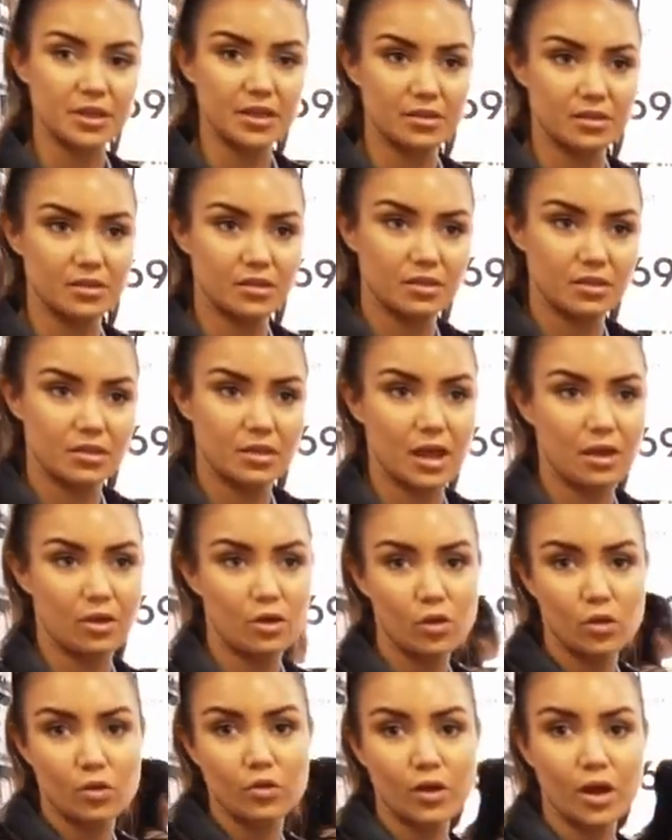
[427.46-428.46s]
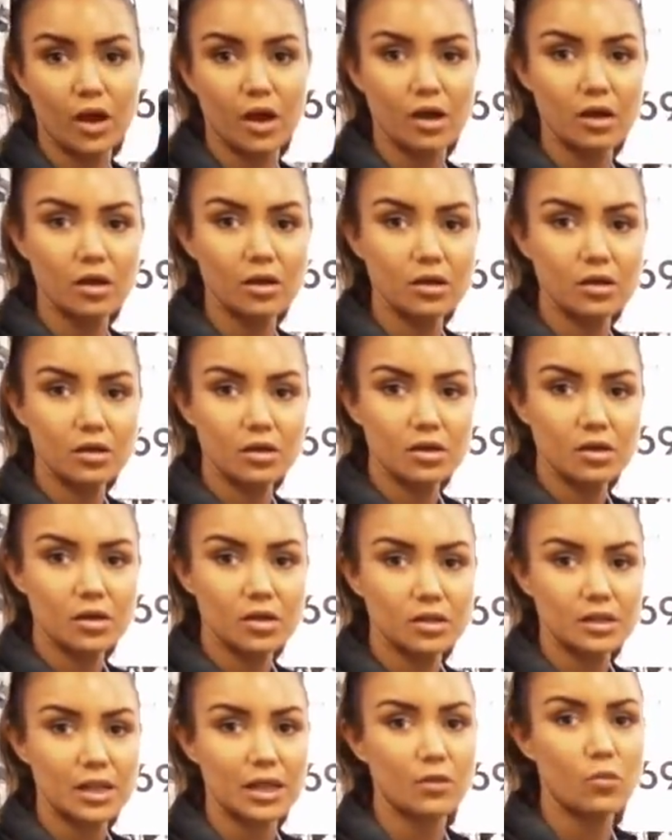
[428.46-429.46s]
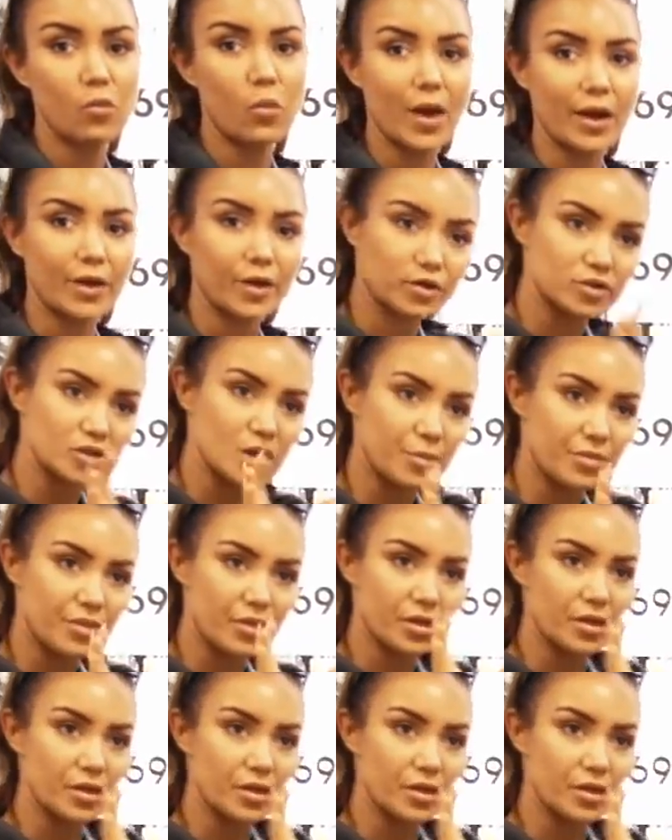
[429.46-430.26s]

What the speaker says: in that corner. Like, one on top of